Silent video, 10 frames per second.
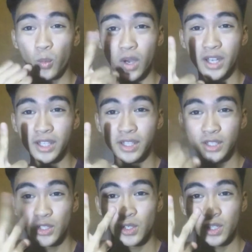1,
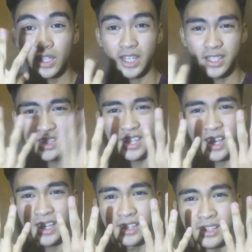3, and
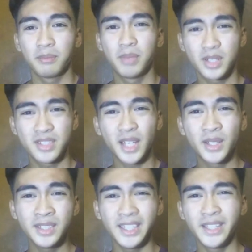10 because they
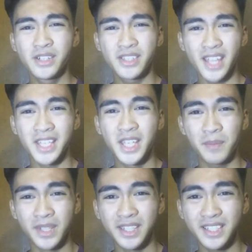couldn't understand
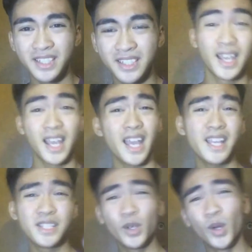Japanese.
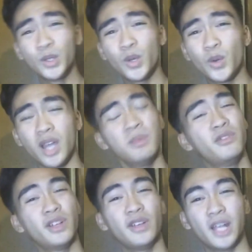As you all know, I'm a
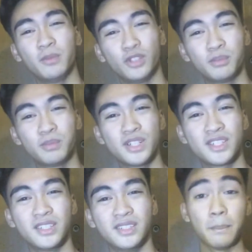very helpful
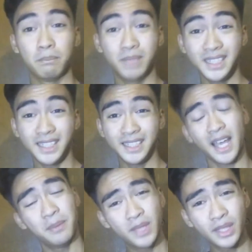person, but
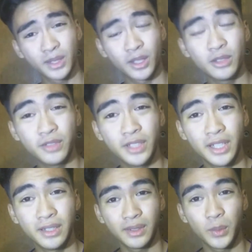I'm not
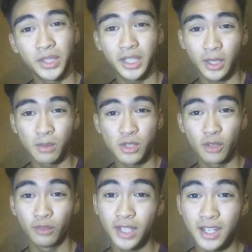confident when it comes
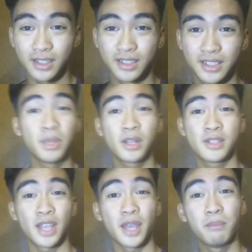to vlogs
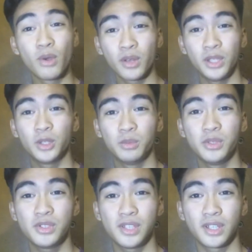because I'm more into
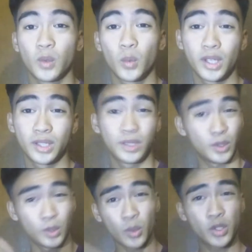music. Well,
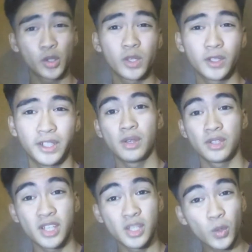don't you worry.
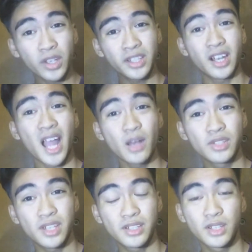Since we're in our
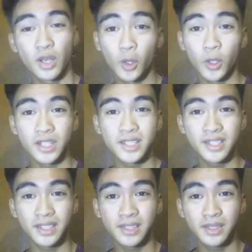houses,
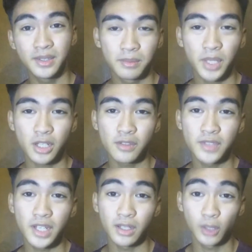quarantined because of the